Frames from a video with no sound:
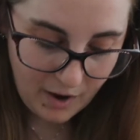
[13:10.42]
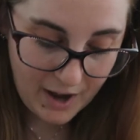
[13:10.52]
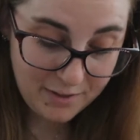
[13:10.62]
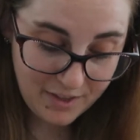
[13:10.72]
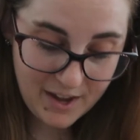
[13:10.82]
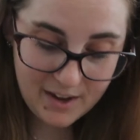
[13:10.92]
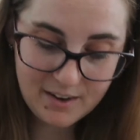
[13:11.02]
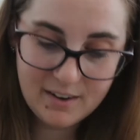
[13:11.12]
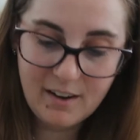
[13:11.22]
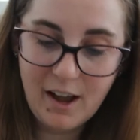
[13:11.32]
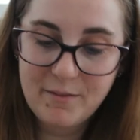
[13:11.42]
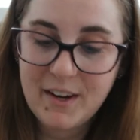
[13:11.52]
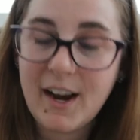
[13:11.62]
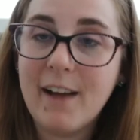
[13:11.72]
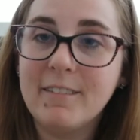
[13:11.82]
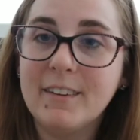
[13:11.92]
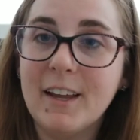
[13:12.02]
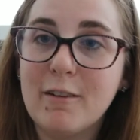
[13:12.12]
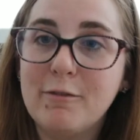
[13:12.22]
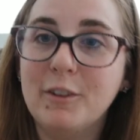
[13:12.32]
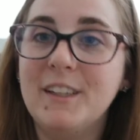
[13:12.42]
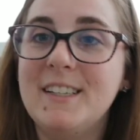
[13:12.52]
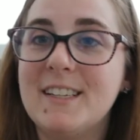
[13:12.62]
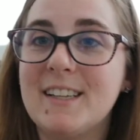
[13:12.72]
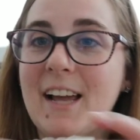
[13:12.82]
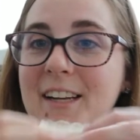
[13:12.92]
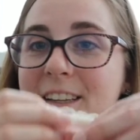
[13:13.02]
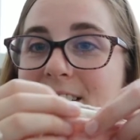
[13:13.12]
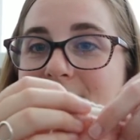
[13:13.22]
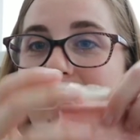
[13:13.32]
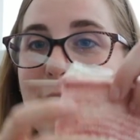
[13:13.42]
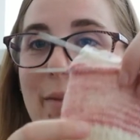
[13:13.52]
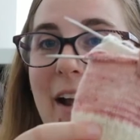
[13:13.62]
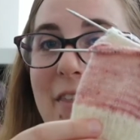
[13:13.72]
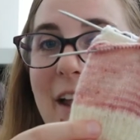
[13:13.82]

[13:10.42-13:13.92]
I think, I mean I haven't like fully decided this yet, but I